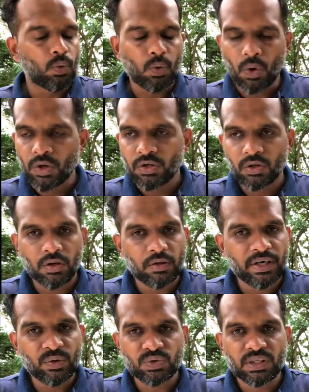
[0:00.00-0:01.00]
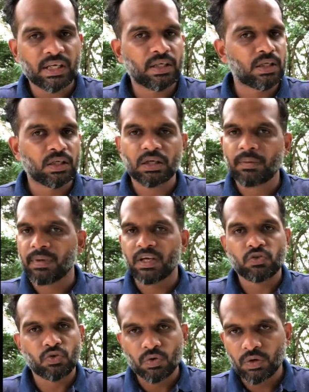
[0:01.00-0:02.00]
on your newsletter, make
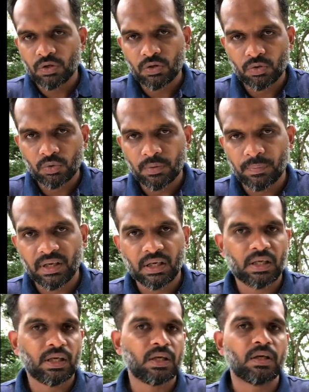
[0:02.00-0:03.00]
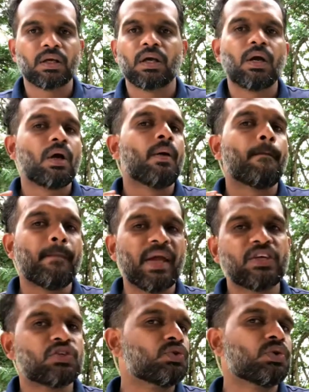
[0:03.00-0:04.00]
sure when you do the billing, make
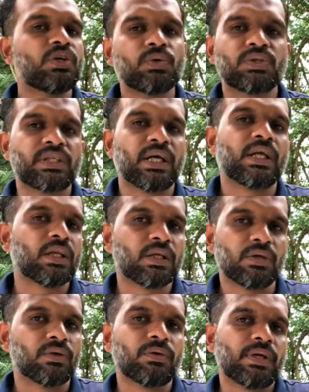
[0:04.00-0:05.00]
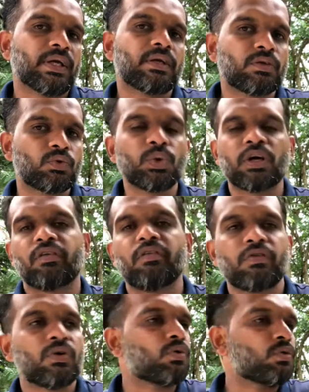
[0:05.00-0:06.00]
sure you tell, like, do a
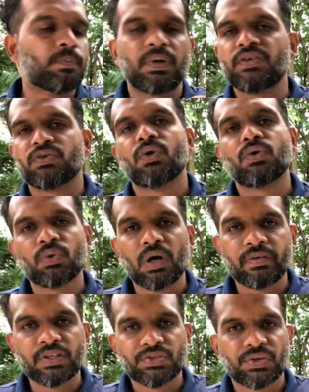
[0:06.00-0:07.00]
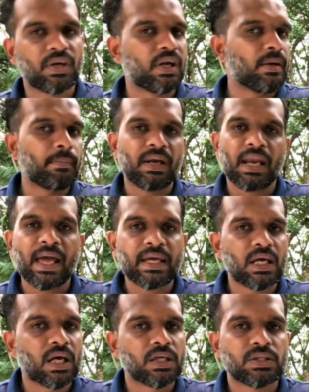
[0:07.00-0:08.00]
review, please go to our Instagram, like
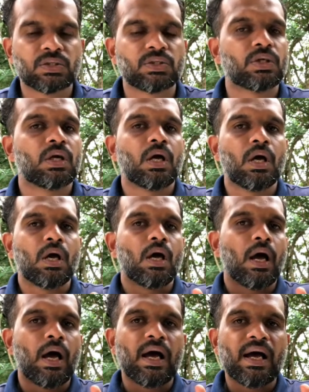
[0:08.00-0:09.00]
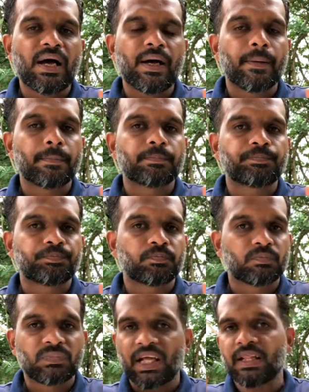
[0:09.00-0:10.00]
us, uh,
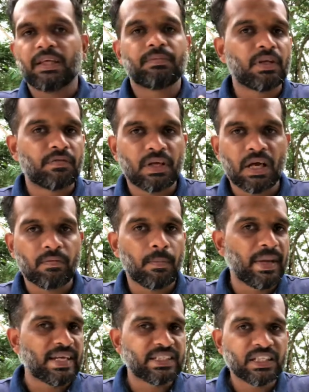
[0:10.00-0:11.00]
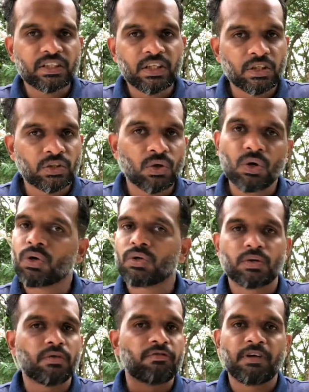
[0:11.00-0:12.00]
tell them that we have amazing
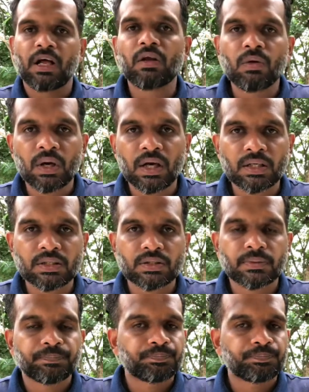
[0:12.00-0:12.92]
TikTok, follow us.